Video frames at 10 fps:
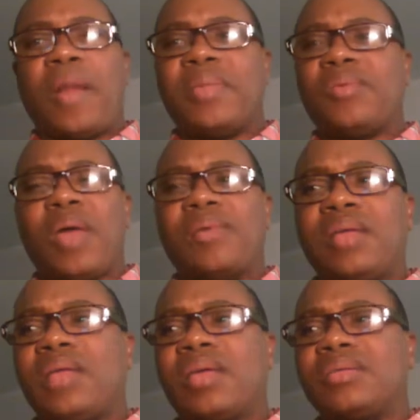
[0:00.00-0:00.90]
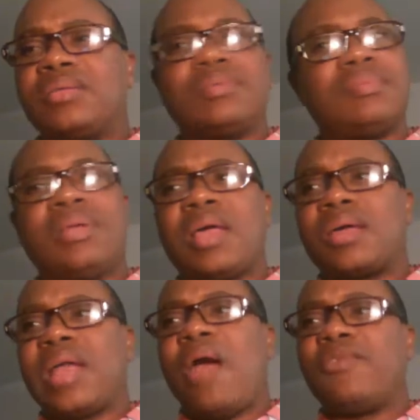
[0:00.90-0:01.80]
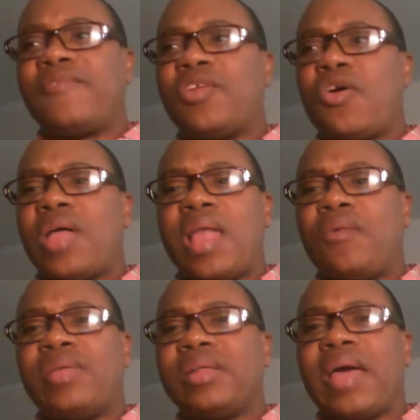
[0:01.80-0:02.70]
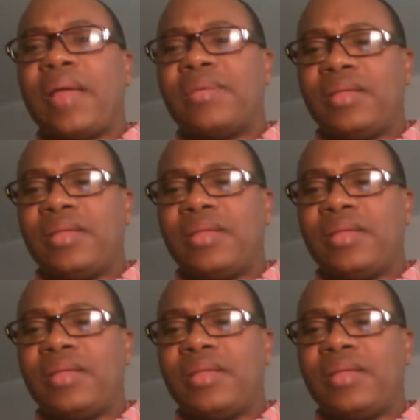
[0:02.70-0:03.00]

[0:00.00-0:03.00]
I mean, it's like a character flaw. I don't really like.